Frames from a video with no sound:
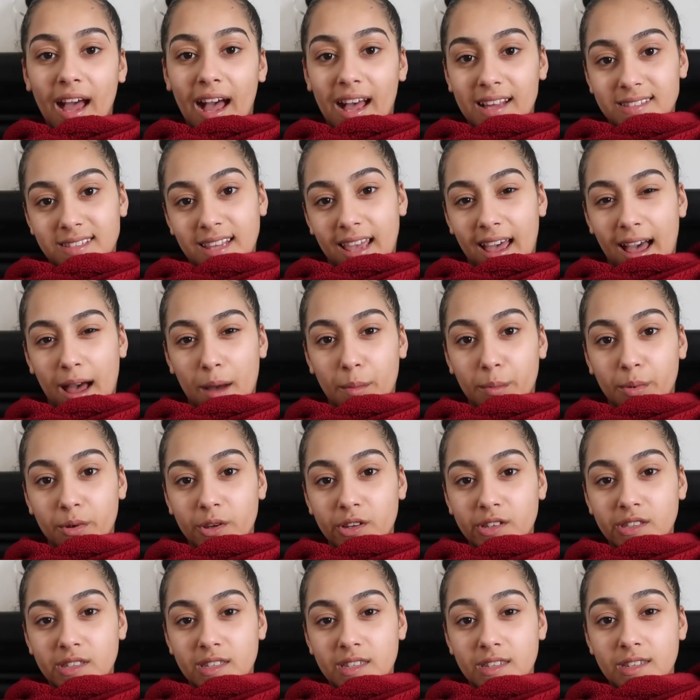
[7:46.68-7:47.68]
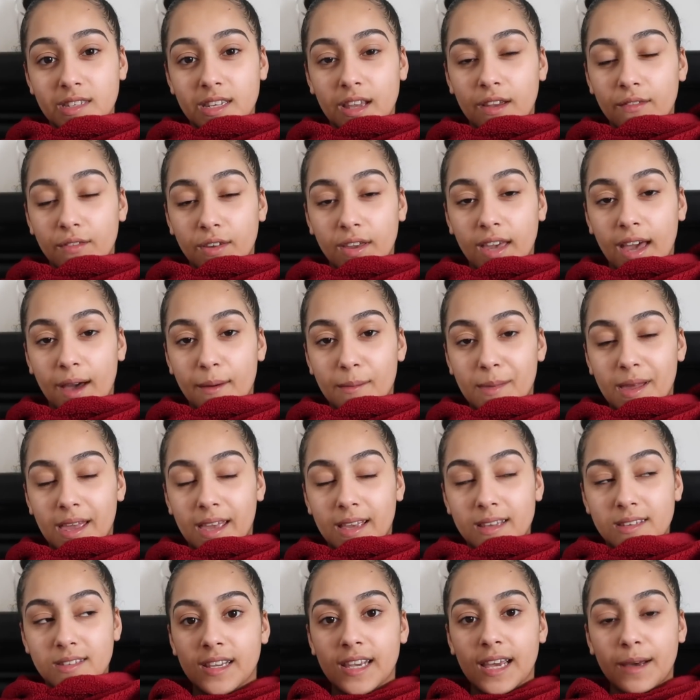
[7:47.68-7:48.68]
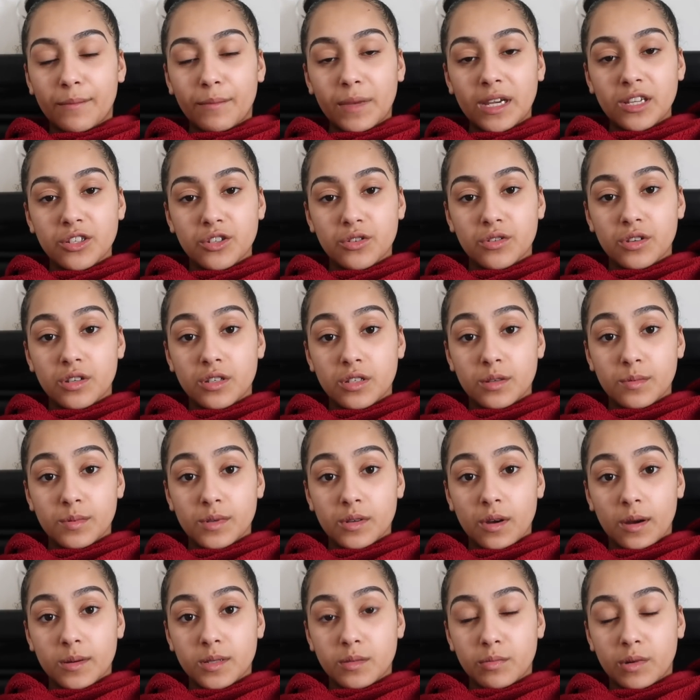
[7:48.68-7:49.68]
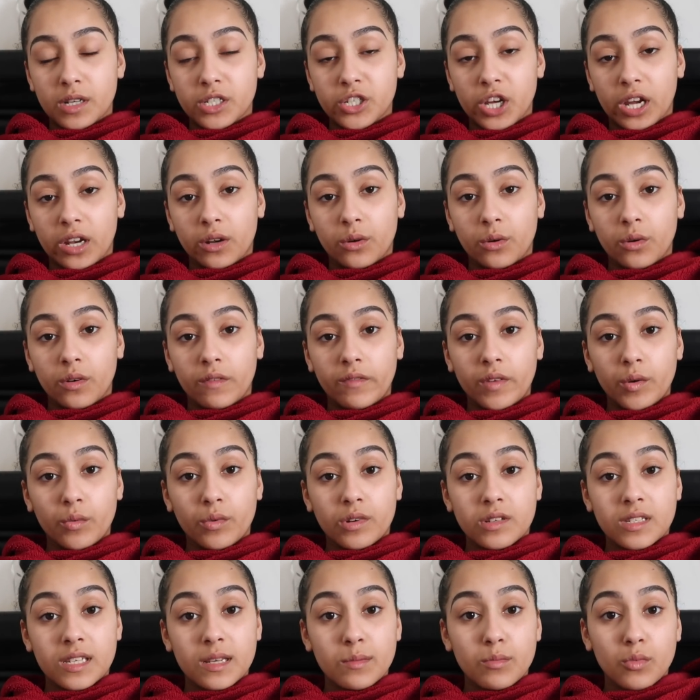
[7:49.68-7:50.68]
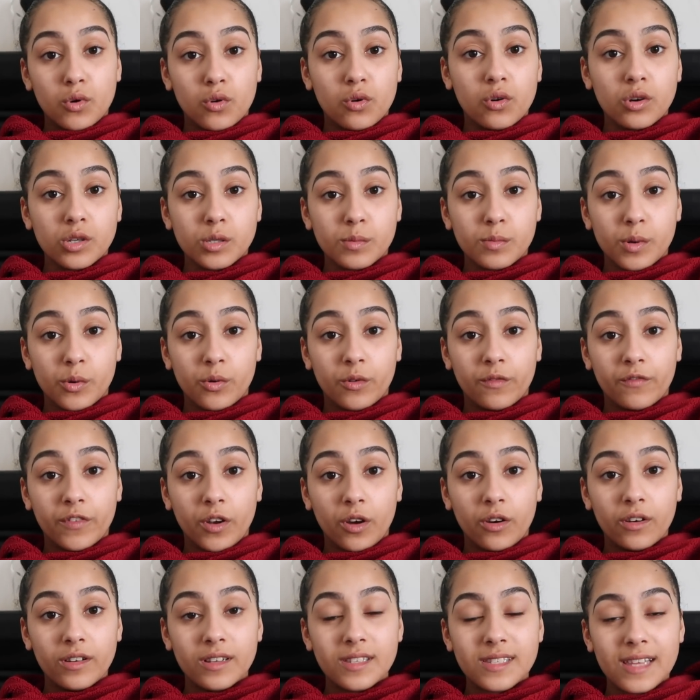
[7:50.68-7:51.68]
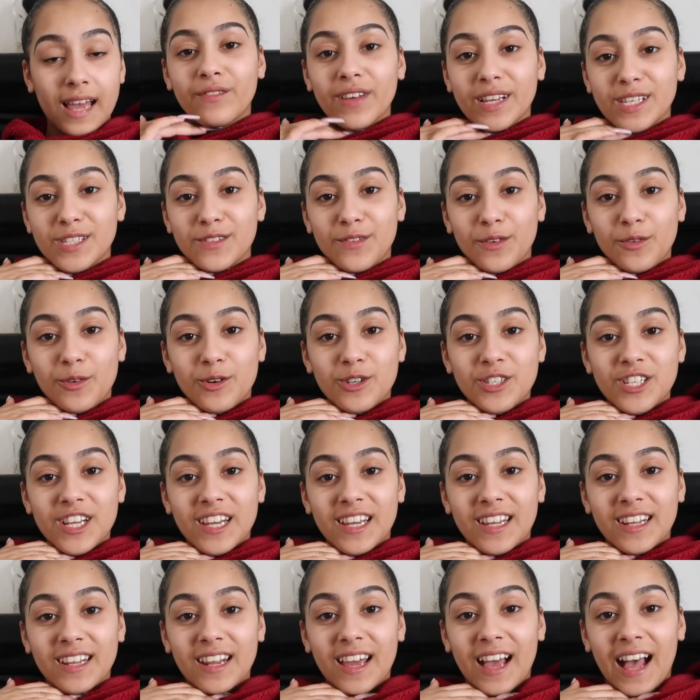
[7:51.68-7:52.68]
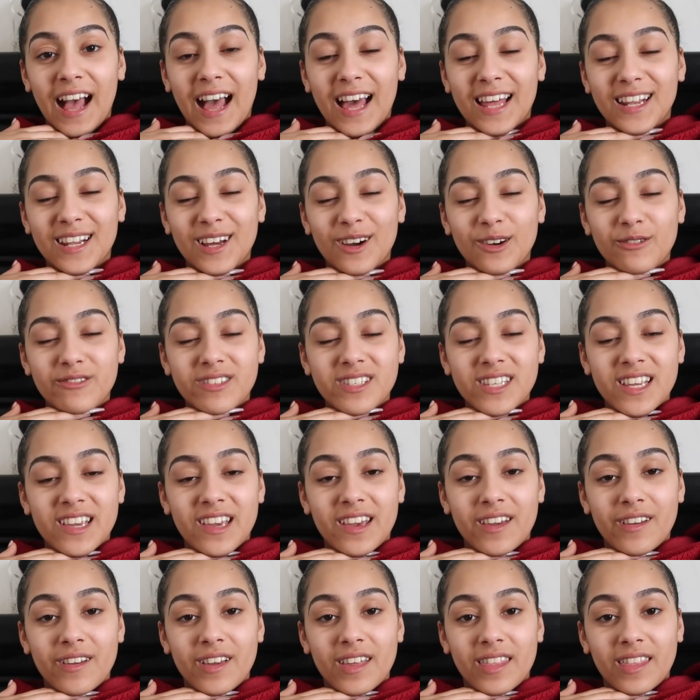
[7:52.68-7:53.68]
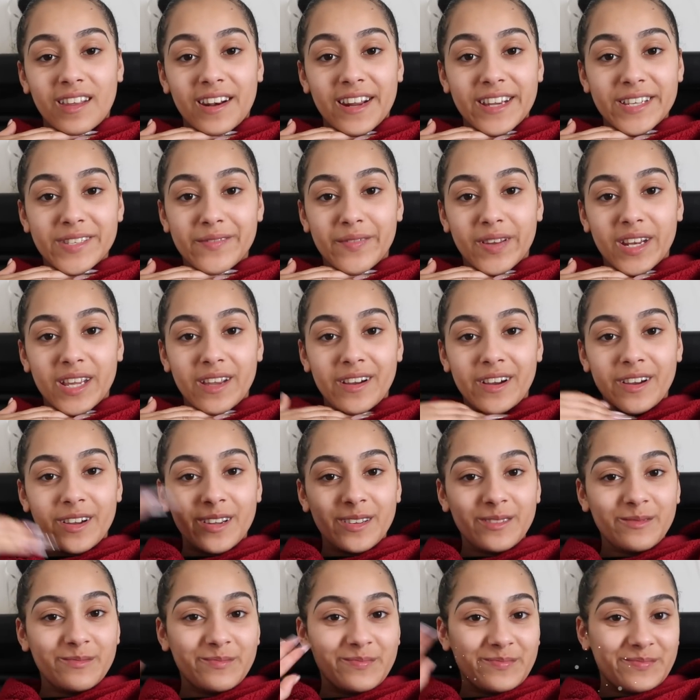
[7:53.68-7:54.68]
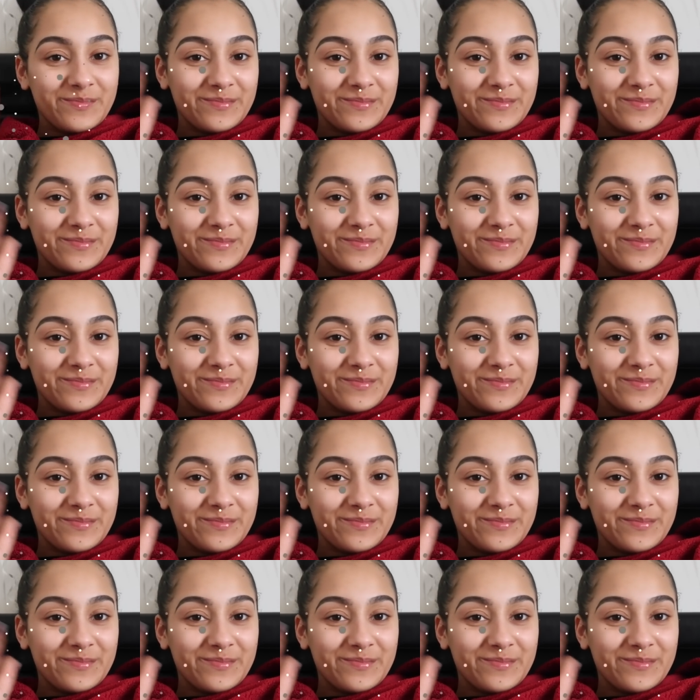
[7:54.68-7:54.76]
as it happens, if you get me. So yeah, make sure you subscribe to my channel if you want to see more hospital vlogs. Thanks for watching, and I'll see you in the next video.